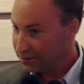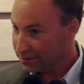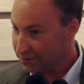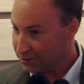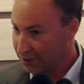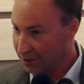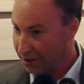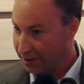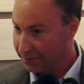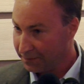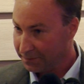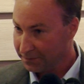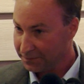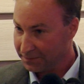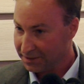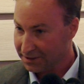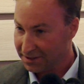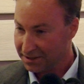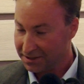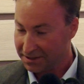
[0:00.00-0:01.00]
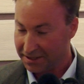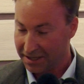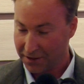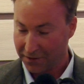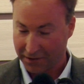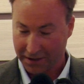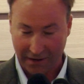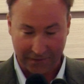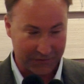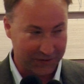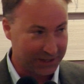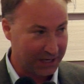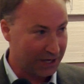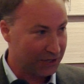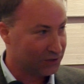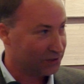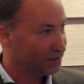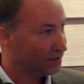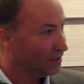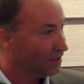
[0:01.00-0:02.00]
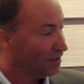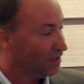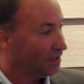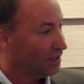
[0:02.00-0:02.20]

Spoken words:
Sorry, this is dinner conversation.